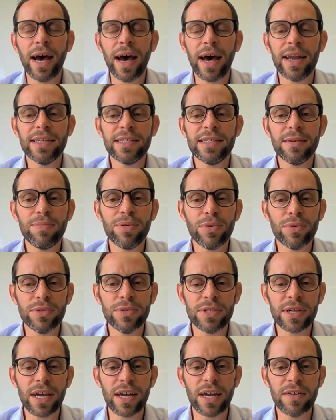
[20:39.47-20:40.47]
and it's
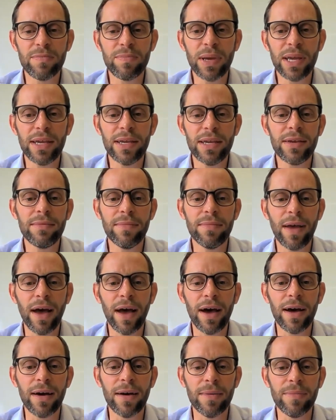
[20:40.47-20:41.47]
important to kind of be
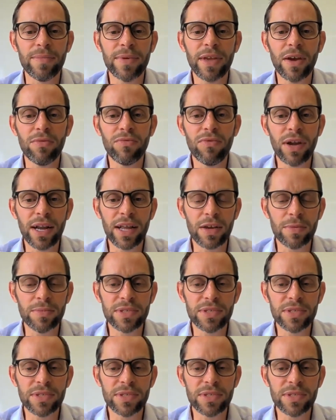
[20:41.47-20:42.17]
really